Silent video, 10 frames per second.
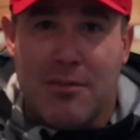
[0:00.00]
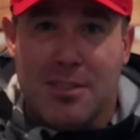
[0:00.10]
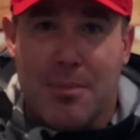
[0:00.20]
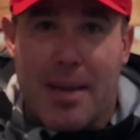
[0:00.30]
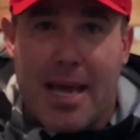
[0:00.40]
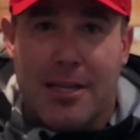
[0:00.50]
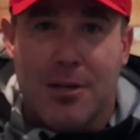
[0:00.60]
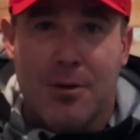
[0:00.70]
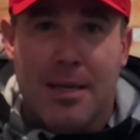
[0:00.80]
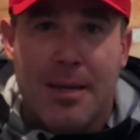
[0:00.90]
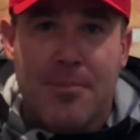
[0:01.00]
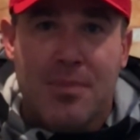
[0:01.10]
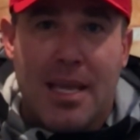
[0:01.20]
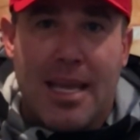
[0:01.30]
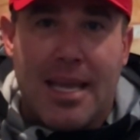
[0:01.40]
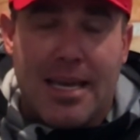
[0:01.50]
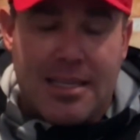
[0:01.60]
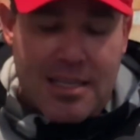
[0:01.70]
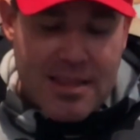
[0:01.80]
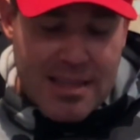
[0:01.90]
of tobacco.
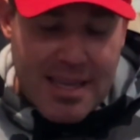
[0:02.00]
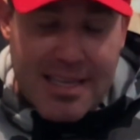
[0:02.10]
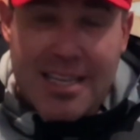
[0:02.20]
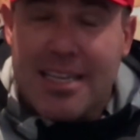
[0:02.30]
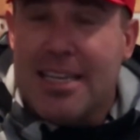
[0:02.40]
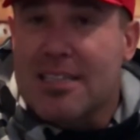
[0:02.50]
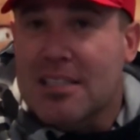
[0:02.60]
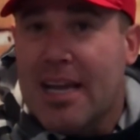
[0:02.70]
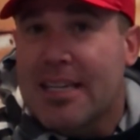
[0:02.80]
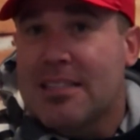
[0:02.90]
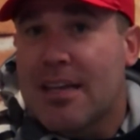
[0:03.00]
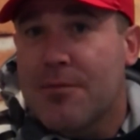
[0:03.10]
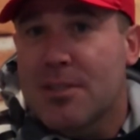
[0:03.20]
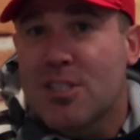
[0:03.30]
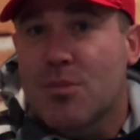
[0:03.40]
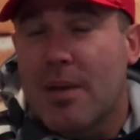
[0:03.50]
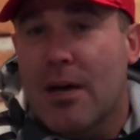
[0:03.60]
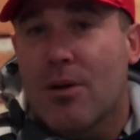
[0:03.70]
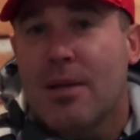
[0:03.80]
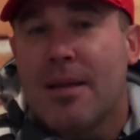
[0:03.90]
And it, it is, I can definitely
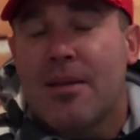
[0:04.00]
smell